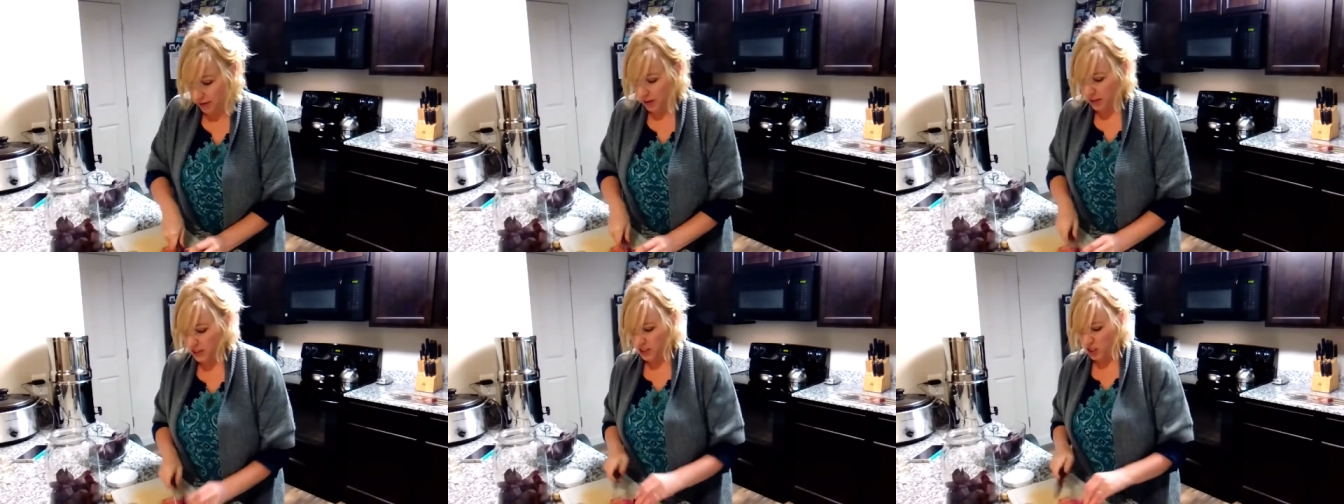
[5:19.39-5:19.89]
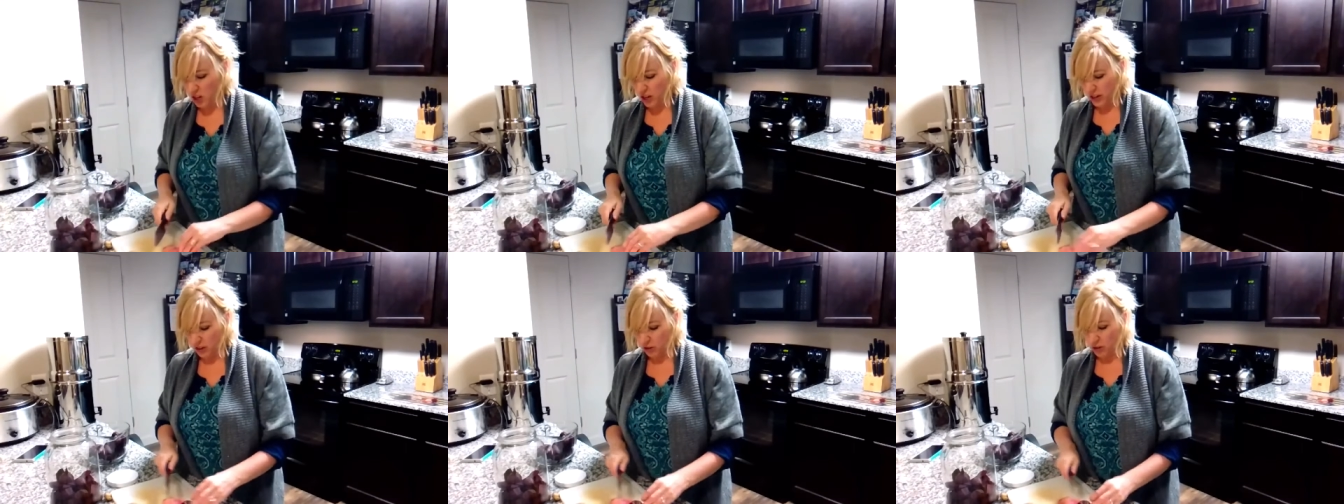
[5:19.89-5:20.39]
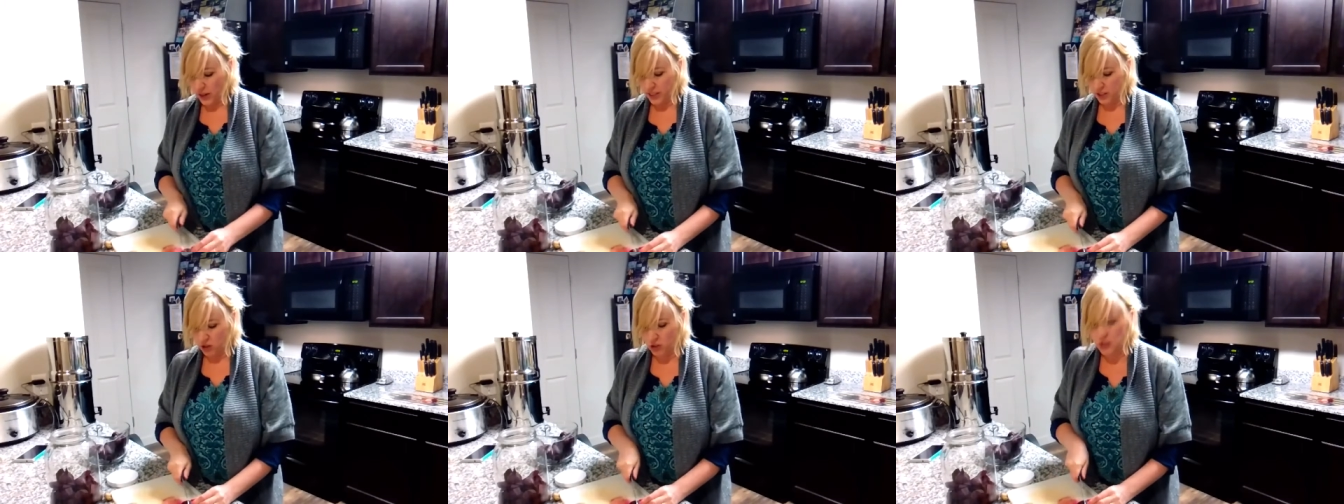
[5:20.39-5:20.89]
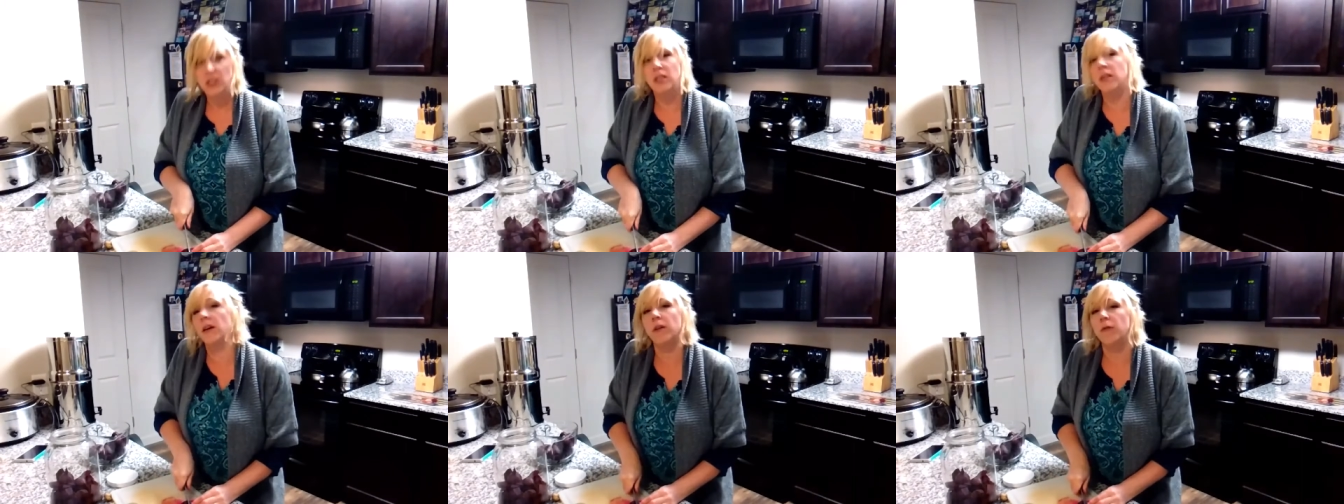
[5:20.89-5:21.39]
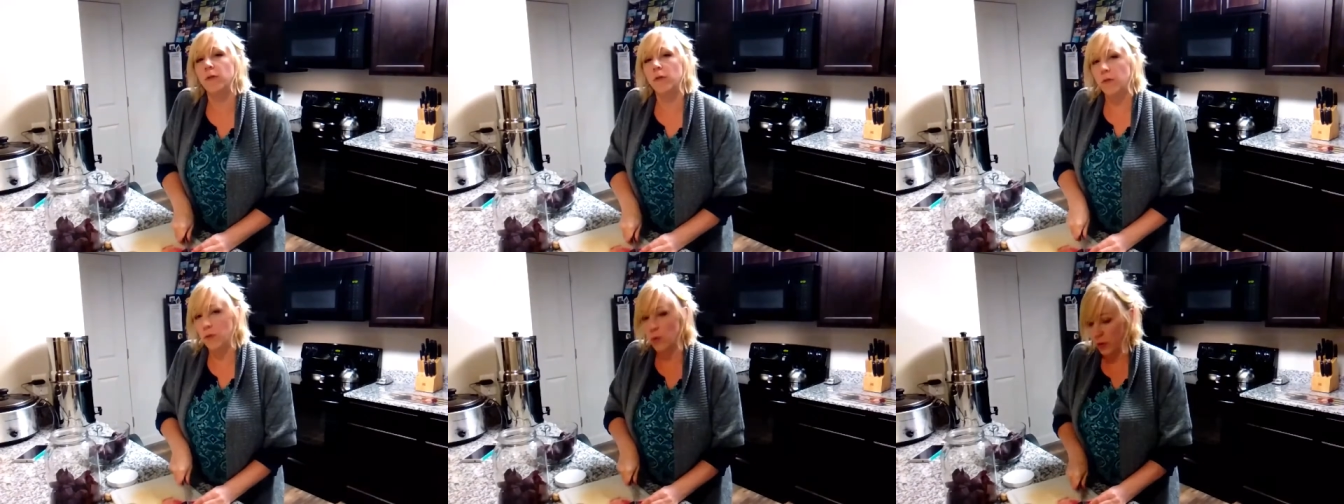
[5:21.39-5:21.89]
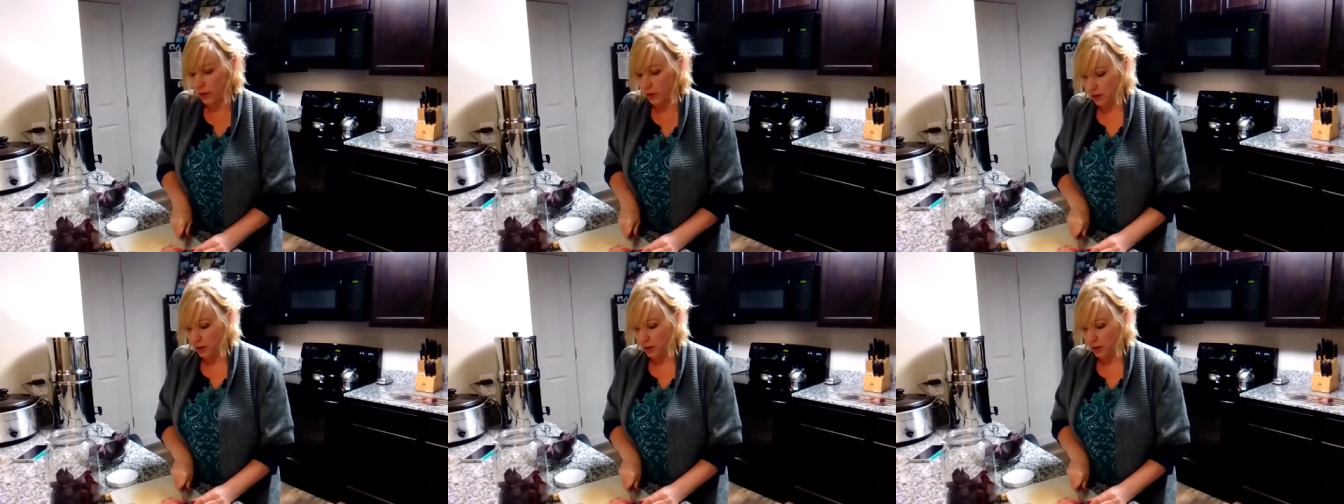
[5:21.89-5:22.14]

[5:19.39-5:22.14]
And it's not a lot. It's just enough for